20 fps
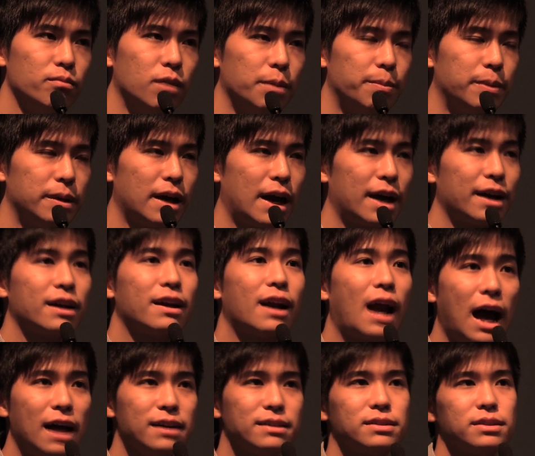maybe
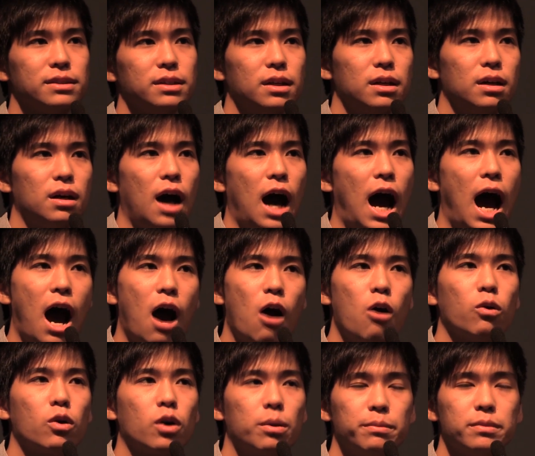analyze
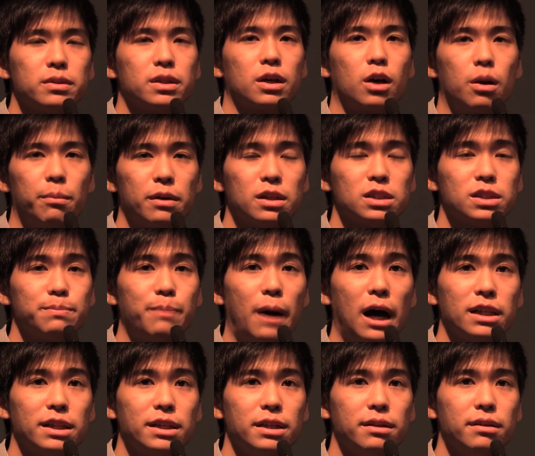how Com the Communist
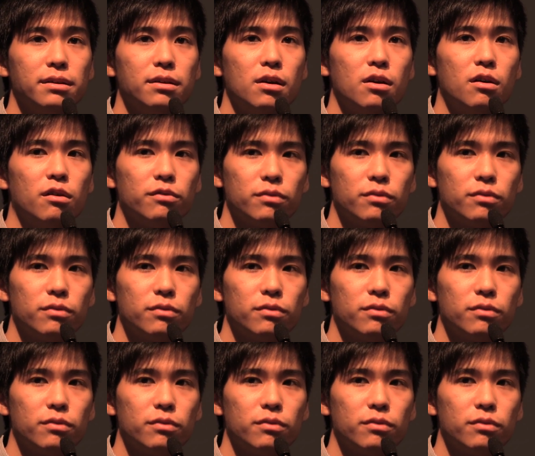Party